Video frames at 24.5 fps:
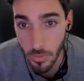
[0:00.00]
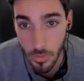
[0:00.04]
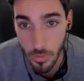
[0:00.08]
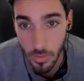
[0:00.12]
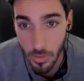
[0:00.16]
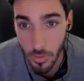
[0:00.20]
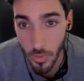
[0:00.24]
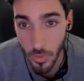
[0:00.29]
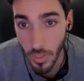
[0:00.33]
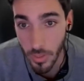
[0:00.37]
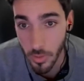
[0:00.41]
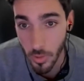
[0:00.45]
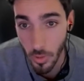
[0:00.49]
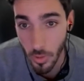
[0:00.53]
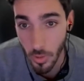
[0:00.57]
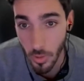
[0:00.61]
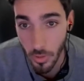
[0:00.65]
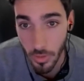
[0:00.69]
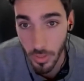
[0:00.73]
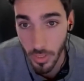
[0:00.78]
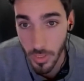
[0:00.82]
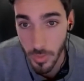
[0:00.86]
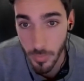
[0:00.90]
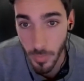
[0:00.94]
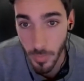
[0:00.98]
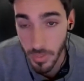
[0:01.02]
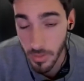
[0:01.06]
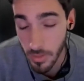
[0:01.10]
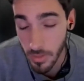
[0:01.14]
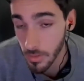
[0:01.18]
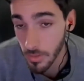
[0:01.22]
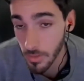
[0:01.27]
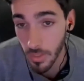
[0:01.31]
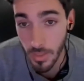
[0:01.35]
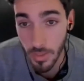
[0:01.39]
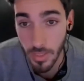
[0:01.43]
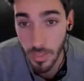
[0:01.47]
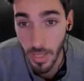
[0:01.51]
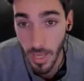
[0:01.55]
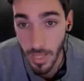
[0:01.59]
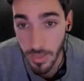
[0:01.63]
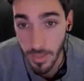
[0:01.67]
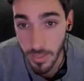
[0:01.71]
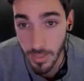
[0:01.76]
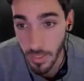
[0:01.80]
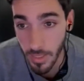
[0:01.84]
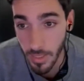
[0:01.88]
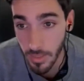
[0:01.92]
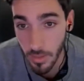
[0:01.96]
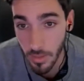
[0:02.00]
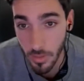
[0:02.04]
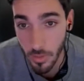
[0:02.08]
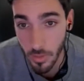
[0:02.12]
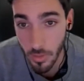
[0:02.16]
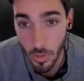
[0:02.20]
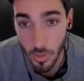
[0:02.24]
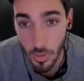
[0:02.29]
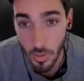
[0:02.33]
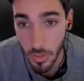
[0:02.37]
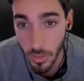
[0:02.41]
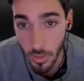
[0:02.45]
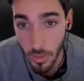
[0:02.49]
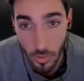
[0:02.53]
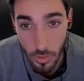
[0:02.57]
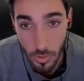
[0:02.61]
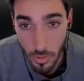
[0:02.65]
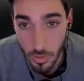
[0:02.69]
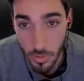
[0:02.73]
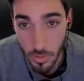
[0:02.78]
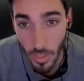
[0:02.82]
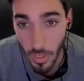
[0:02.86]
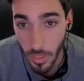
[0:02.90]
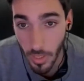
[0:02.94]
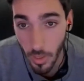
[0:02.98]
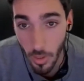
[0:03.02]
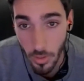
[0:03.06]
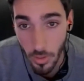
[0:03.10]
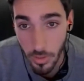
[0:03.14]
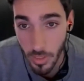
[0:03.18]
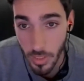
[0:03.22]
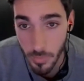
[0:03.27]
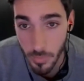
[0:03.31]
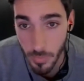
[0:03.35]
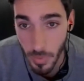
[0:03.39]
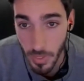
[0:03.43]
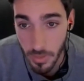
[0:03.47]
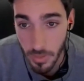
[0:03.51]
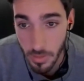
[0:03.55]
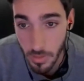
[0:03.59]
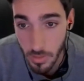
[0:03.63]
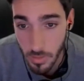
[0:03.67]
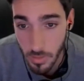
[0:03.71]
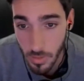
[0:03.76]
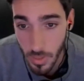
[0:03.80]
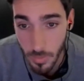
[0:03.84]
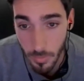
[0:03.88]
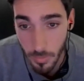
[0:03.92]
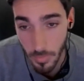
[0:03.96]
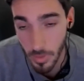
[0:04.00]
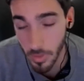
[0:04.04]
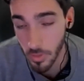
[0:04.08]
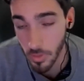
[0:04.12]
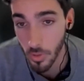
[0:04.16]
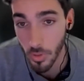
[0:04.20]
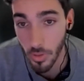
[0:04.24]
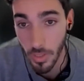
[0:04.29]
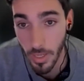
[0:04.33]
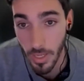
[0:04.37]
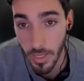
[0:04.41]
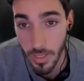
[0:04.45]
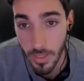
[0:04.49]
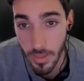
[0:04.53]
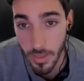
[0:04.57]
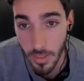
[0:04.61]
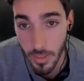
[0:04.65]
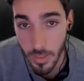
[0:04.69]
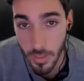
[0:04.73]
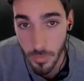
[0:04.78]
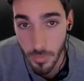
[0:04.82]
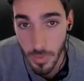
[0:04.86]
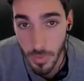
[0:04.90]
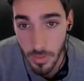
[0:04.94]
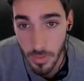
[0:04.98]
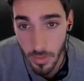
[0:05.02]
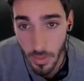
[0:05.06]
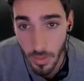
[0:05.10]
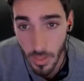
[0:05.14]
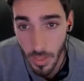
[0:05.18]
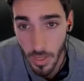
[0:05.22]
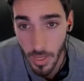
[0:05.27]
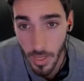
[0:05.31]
just tracks all the expenses, and at the end of the journey, you just check all the expenses, make sure anything is missing,